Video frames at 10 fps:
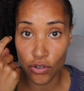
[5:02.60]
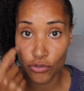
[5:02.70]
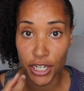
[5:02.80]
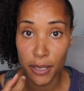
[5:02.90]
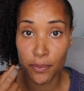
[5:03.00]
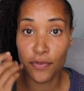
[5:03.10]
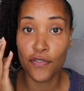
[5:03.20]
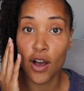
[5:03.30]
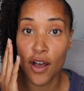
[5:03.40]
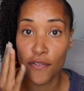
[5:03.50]
cream
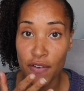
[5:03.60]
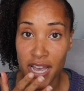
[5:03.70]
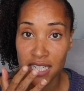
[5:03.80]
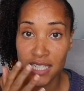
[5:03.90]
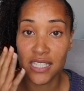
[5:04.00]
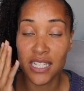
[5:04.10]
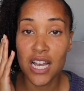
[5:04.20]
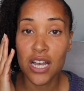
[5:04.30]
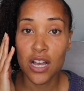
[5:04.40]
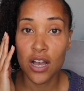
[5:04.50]
for her face
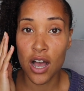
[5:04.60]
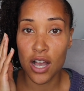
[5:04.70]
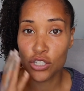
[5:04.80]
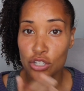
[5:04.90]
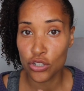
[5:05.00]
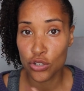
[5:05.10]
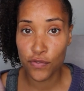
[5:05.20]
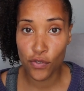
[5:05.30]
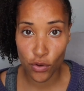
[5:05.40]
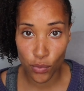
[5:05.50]
to use
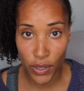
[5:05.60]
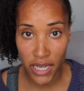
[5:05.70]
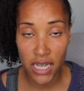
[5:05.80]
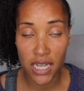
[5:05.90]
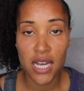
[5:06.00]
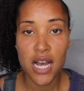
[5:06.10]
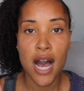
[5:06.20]
for a week.